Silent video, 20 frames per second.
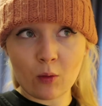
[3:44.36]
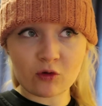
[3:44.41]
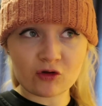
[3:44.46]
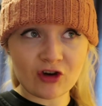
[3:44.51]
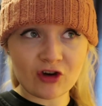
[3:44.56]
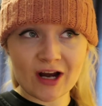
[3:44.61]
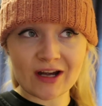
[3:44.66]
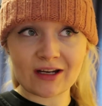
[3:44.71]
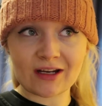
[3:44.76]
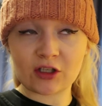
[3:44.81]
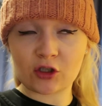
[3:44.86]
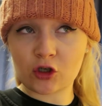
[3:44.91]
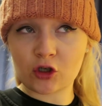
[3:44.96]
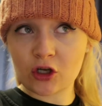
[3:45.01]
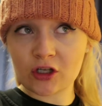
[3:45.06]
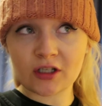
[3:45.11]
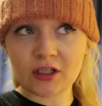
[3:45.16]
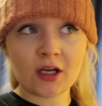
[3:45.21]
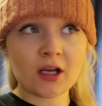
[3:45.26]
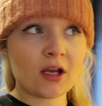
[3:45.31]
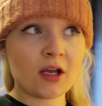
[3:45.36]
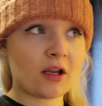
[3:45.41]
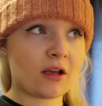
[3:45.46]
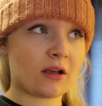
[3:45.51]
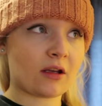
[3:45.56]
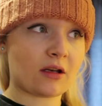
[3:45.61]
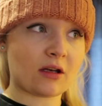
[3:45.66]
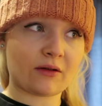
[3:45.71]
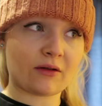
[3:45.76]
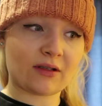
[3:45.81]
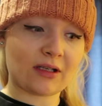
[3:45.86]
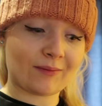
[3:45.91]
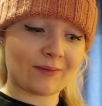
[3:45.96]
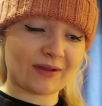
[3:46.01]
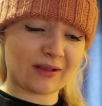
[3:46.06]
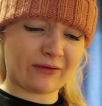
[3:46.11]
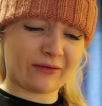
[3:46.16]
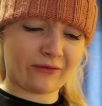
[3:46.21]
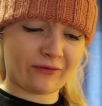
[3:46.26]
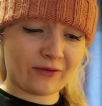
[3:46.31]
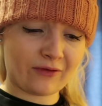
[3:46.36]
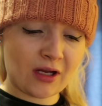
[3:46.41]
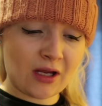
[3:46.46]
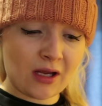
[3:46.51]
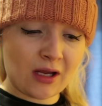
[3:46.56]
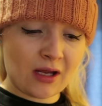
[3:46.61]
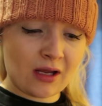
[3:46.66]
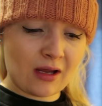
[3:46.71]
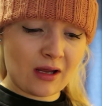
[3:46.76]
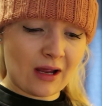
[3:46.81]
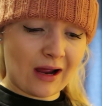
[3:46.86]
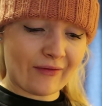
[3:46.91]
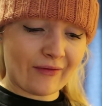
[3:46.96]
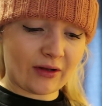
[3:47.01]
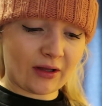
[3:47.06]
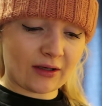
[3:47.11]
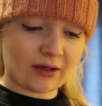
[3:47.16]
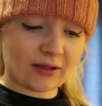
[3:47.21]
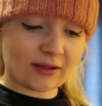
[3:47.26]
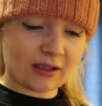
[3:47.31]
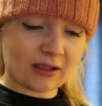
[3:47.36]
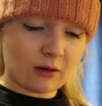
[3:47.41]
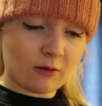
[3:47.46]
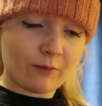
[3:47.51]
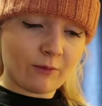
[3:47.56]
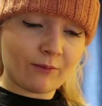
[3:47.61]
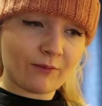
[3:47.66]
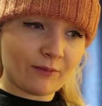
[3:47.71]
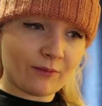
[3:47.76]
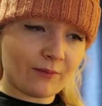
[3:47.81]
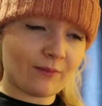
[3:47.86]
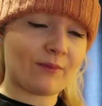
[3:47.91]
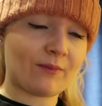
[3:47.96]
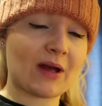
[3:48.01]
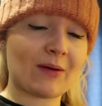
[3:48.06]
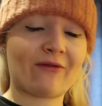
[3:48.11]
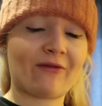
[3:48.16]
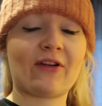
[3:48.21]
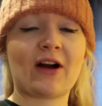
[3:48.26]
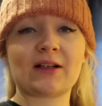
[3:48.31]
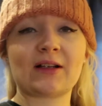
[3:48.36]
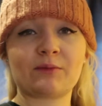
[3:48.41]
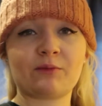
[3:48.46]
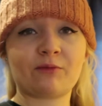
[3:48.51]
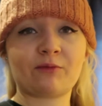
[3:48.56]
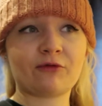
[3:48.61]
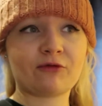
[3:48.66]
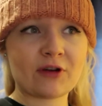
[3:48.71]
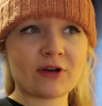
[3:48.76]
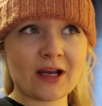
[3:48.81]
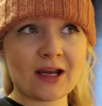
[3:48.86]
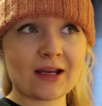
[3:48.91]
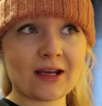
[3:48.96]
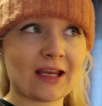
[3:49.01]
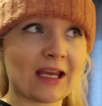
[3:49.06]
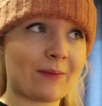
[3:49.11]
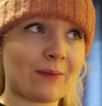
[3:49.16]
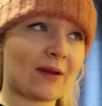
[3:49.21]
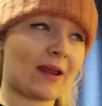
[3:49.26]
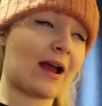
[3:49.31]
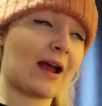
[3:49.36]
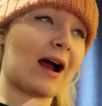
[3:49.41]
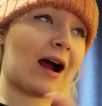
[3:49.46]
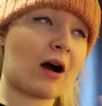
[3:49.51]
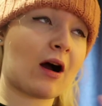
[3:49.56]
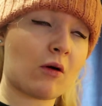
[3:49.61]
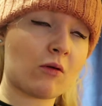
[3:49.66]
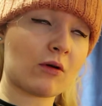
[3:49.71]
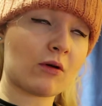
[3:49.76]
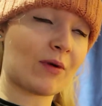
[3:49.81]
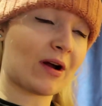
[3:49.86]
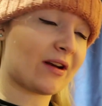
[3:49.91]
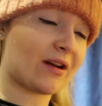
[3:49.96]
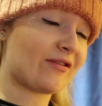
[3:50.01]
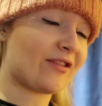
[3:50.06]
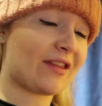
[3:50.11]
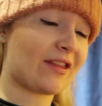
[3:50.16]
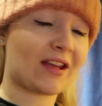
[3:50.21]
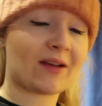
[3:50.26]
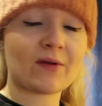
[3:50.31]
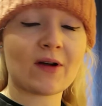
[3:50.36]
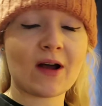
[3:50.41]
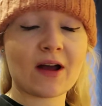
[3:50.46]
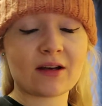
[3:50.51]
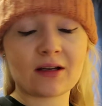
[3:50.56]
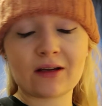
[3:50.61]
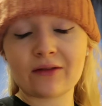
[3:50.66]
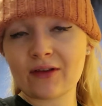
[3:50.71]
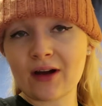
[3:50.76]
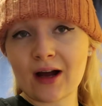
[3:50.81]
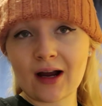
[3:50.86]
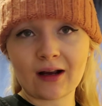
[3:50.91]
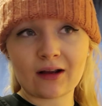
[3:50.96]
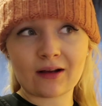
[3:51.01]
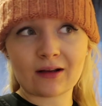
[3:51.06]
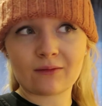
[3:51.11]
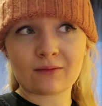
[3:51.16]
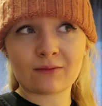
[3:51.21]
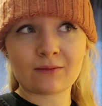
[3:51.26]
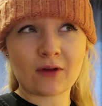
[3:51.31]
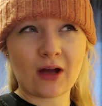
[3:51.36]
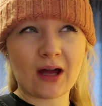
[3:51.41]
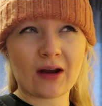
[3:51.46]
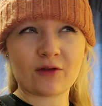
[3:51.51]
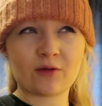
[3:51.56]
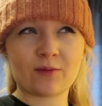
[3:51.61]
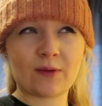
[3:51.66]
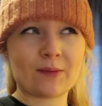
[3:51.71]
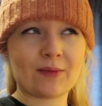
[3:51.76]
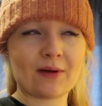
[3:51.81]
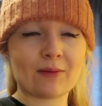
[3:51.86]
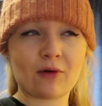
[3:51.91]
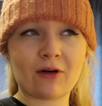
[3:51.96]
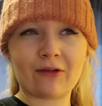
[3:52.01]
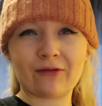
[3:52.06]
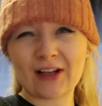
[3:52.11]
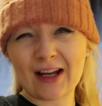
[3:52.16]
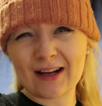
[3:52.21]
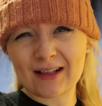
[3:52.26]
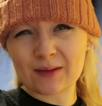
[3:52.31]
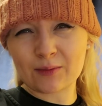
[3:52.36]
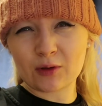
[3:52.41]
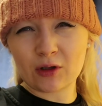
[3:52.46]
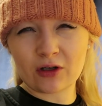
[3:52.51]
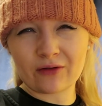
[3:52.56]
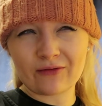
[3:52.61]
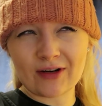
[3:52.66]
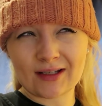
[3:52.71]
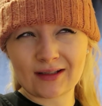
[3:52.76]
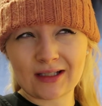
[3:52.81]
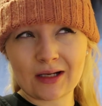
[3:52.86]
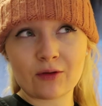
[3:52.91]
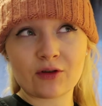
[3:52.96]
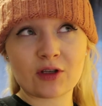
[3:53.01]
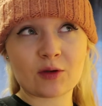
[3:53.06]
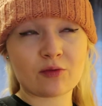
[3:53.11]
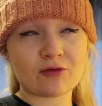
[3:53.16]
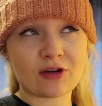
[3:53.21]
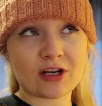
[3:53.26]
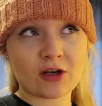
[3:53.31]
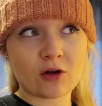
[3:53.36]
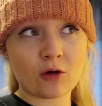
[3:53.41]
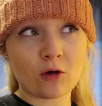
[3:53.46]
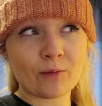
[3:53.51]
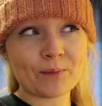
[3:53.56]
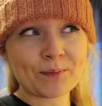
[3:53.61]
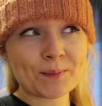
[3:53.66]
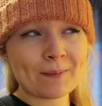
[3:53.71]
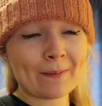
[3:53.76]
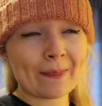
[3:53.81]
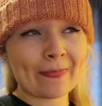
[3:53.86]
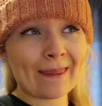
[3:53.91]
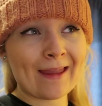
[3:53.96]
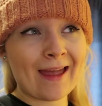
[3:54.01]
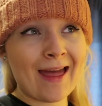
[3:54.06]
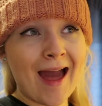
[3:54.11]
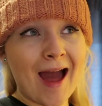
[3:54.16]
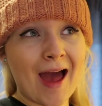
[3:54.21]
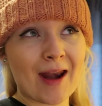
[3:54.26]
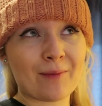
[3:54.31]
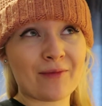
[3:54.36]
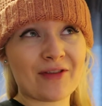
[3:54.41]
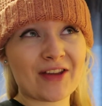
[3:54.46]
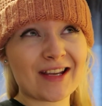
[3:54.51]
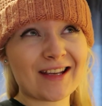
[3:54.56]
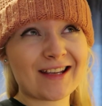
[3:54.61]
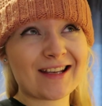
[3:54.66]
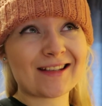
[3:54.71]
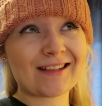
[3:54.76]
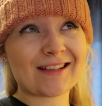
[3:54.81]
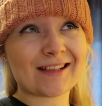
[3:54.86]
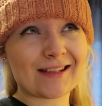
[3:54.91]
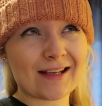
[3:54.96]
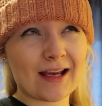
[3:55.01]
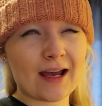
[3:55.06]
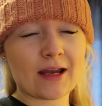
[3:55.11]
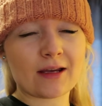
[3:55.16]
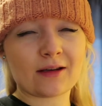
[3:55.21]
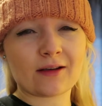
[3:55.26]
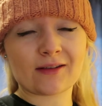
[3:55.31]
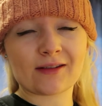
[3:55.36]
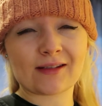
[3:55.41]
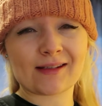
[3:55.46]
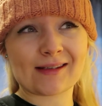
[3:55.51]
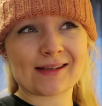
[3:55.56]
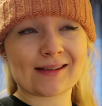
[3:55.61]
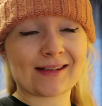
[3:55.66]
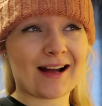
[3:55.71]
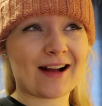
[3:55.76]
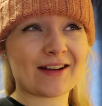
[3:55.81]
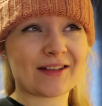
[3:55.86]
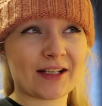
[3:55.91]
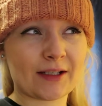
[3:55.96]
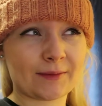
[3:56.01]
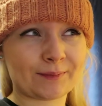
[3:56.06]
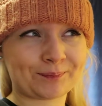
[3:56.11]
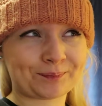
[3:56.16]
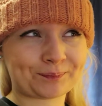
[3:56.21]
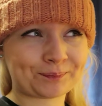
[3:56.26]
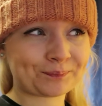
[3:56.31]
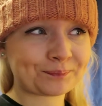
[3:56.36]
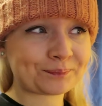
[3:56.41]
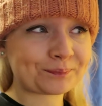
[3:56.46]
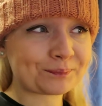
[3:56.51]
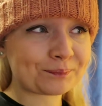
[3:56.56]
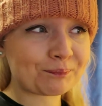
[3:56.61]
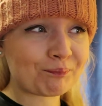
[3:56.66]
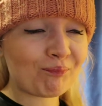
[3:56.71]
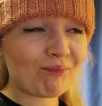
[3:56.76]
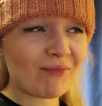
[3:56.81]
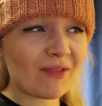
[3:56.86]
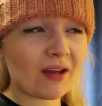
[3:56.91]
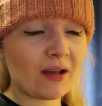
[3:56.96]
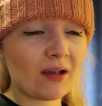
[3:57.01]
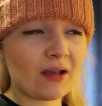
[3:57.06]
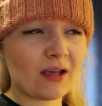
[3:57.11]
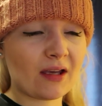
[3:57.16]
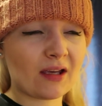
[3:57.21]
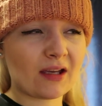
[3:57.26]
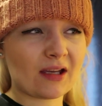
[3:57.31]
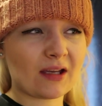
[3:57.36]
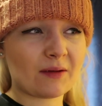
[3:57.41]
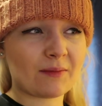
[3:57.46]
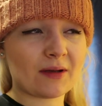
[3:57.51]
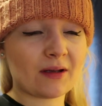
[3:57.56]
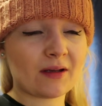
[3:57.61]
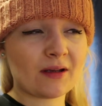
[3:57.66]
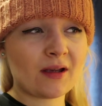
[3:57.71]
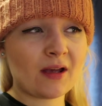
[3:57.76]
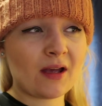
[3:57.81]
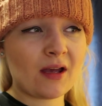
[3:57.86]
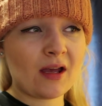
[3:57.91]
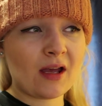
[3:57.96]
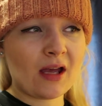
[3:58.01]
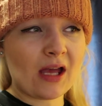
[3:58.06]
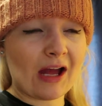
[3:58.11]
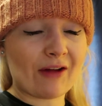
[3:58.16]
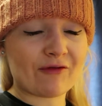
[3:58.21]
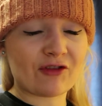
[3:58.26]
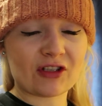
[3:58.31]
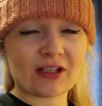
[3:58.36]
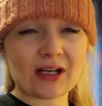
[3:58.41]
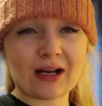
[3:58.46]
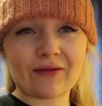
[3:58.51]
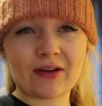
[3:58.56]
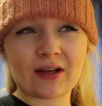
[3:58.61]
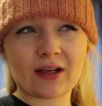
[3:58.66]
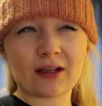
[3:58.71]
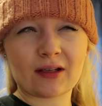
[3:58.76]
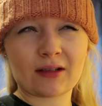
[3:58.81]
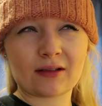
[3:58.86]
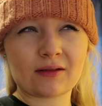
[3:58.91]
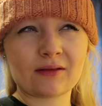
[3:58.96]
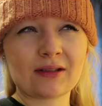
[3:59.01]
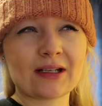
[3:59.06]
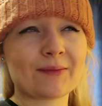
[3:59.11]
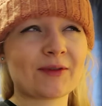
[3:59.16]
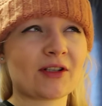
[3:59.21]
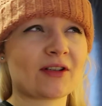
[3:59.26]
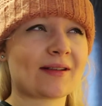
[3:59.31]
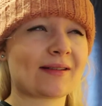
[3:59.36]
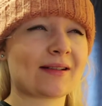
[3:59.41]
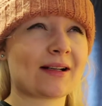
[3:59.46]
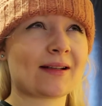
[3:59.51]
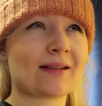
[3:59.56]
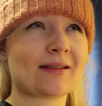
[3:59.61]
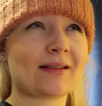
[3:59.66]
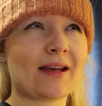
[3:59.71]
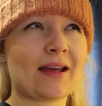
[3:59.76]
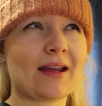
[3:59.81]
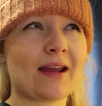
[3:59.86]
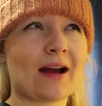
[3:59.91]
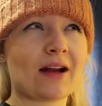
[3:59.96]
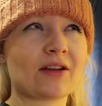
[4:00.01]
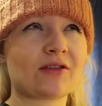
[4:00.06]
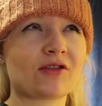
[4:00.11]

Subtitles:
training is good, you know, in terms of having like a slow bit of fats pre, keeping it out, but I don't have to think about any of that. I can kind of just be a bit more flexible on a rest day, which is pretty cool. And I'm thinking today, because it's a Saturday, of just having, sometimes on a Saturday I